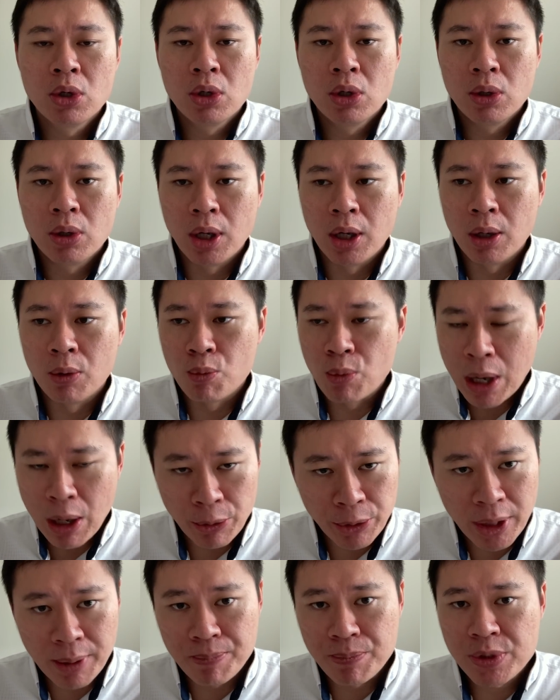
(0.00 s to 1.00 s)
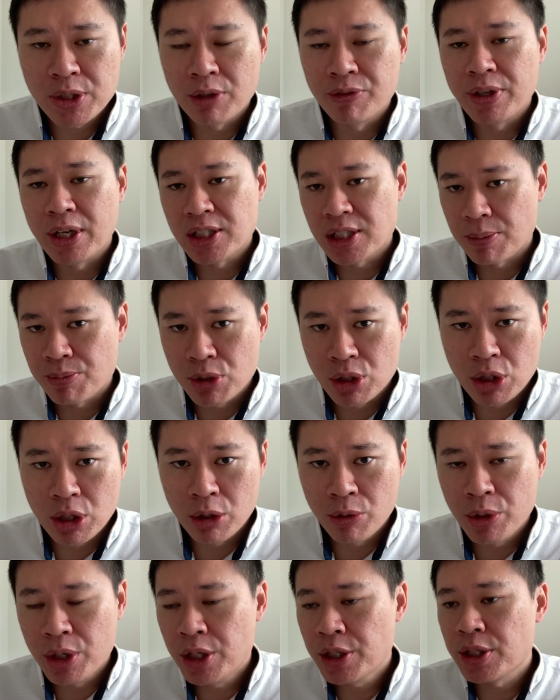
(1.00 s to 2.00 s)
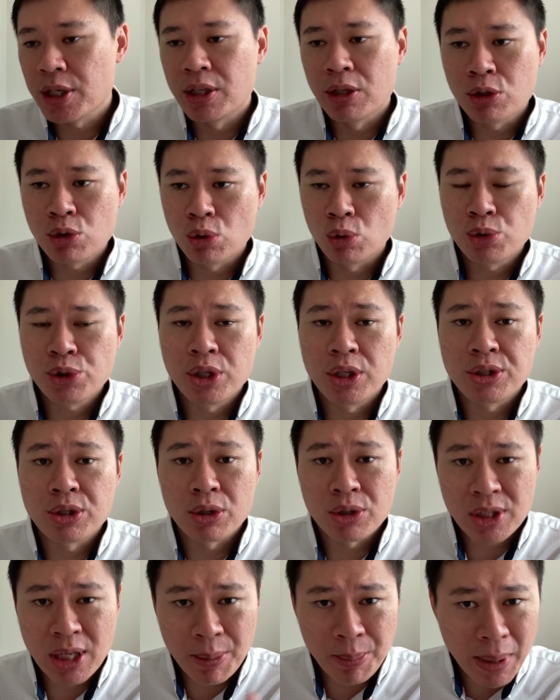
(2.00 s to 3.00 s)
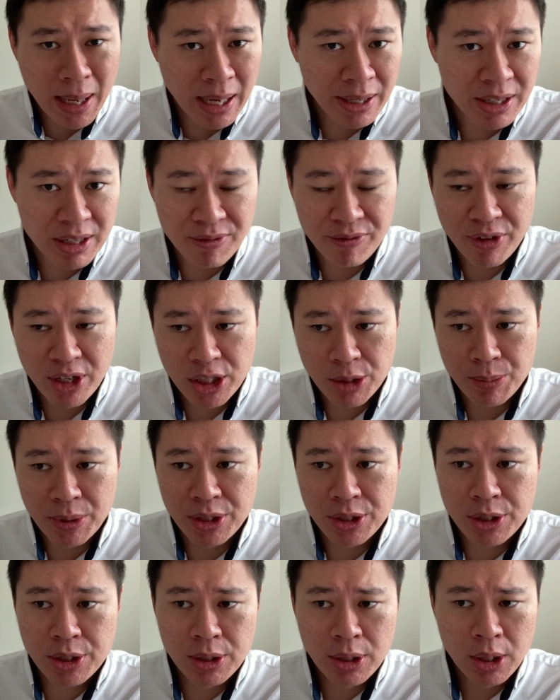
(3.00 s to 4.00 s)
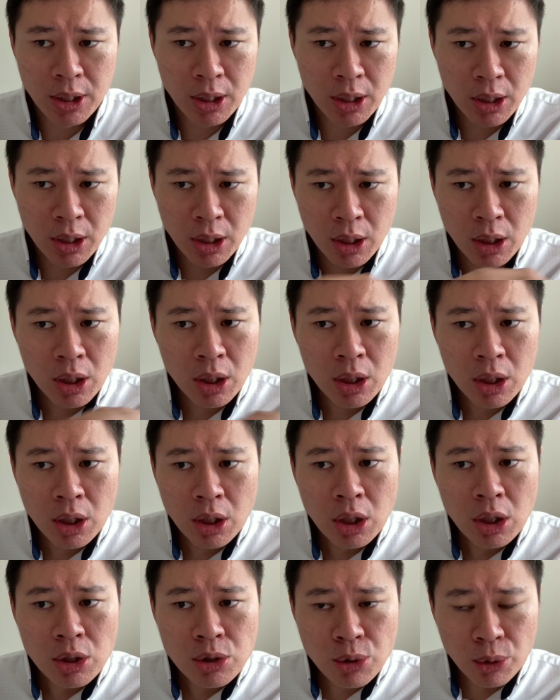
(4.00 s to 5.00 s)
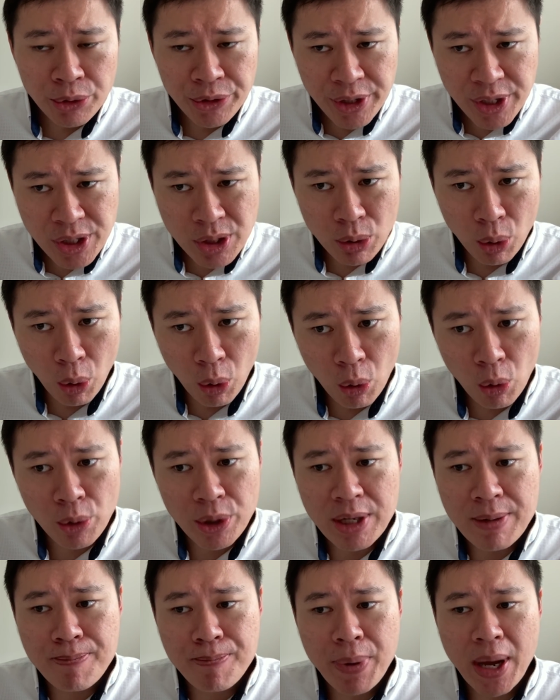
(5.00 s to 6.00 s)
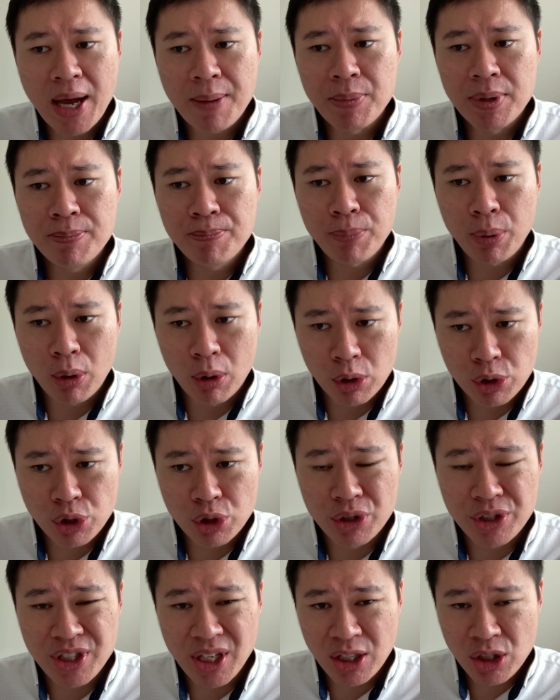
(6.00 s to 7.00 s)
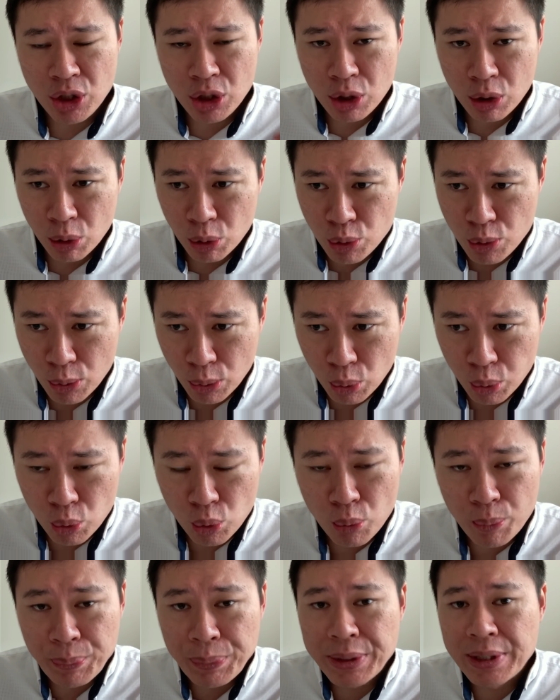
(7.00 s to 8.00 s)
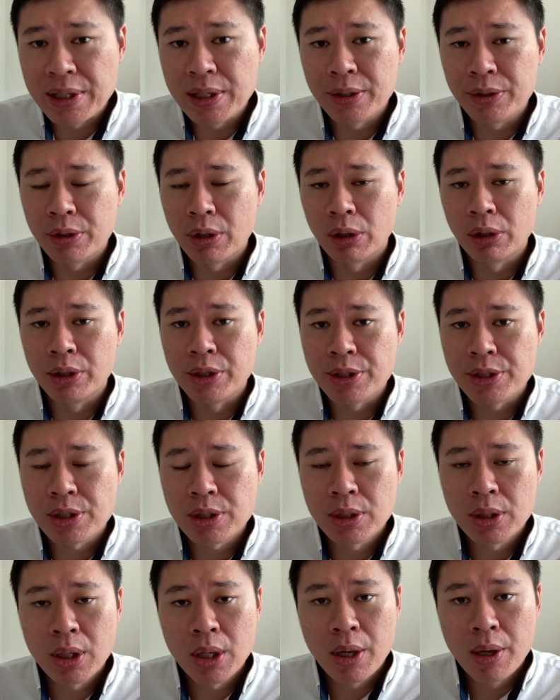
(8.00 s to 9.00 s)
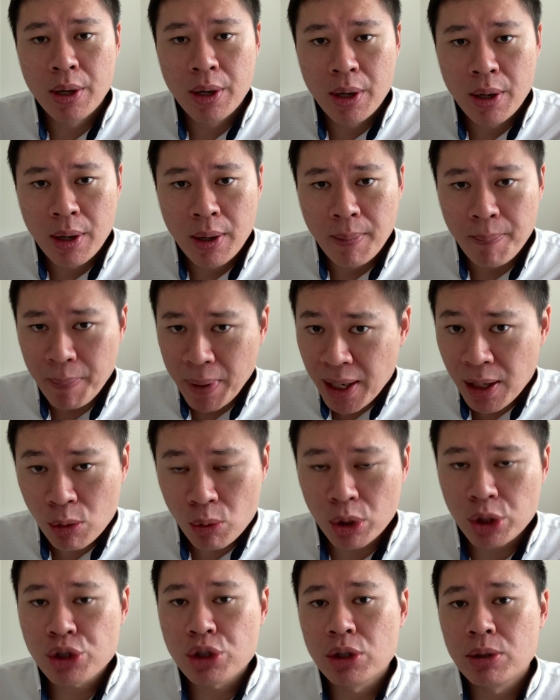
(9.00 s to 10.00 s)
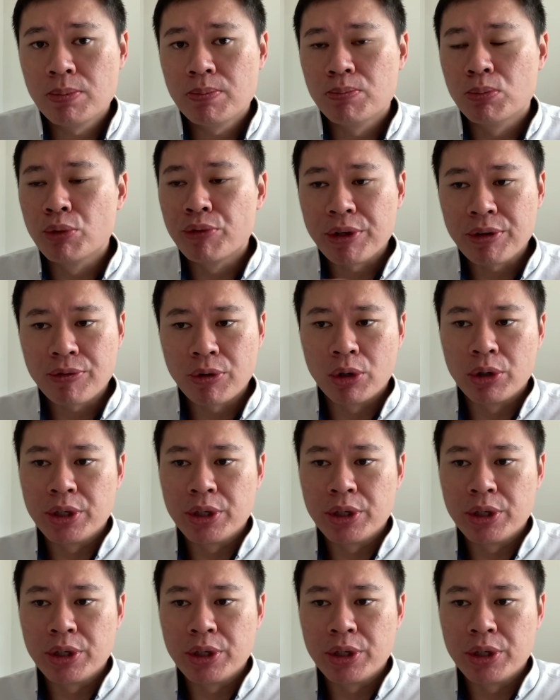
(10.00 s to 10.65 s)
round up some of their subsidiaries and associates or some other investments. So this whole impairment portion is actually close to $2 billion. My question moving forward